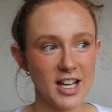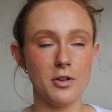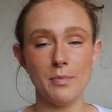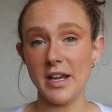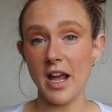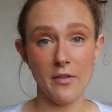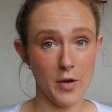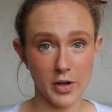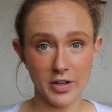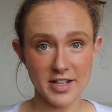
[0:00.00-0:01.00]
to be a
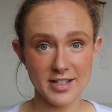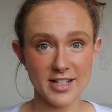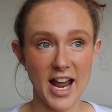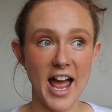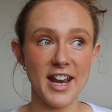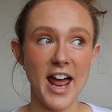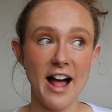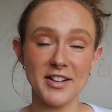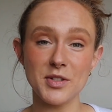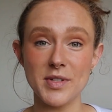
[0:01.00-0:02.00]
vocalist, and
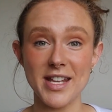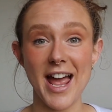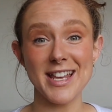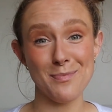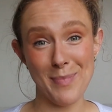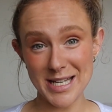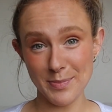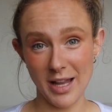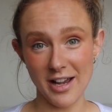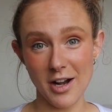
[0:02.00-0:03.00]
Alex was there as a bass
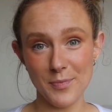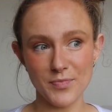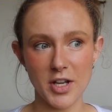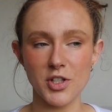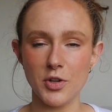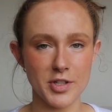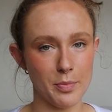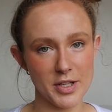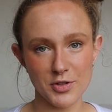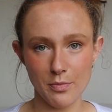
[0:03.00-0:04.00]
player, and she also
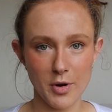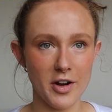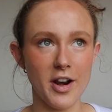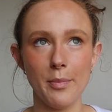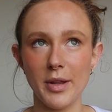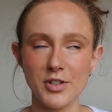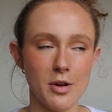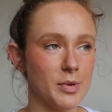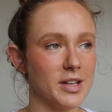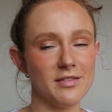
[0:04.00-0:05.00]
plays trombone and I play
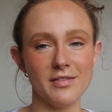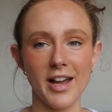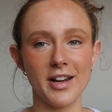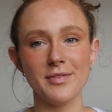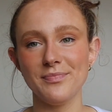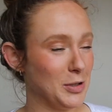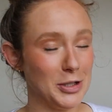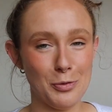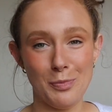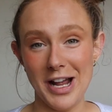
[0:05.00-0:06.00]
trumpet, and like we're
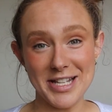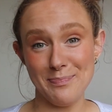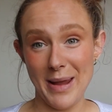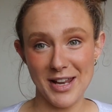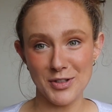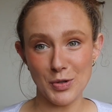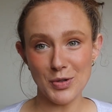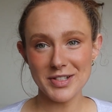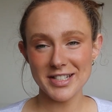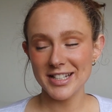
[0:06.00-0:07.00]
little brass band
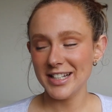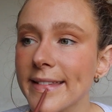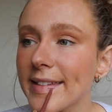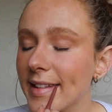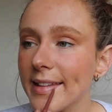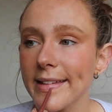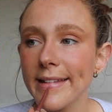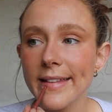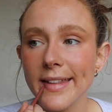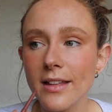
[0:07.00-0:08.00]
dorks. So yeah,
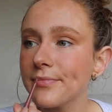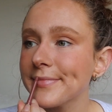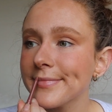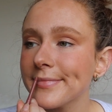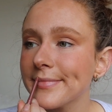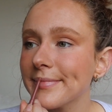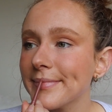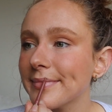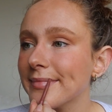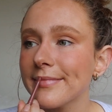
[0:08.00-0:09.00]
we were just put
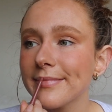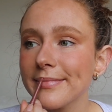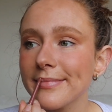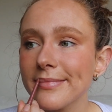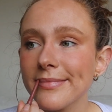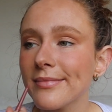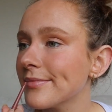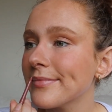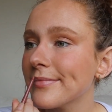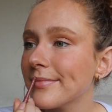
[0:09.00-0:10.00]
into a band together in
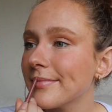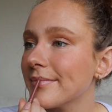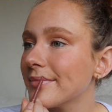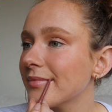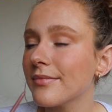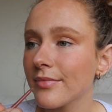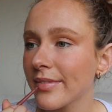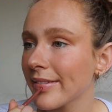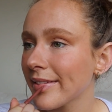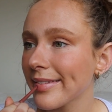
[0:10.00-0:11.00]
first year. Alex
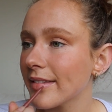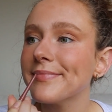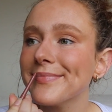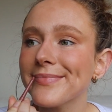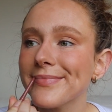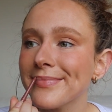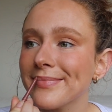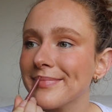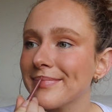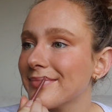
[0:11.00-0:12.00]
and I just sort of, I
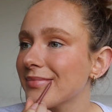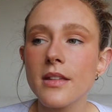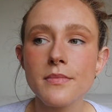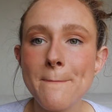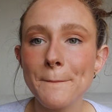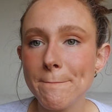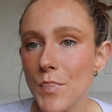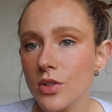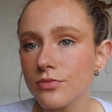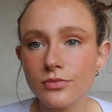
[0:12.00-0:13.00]
guess, hit it off, and we
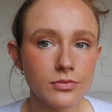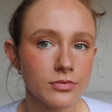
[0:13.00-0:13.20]
were just, you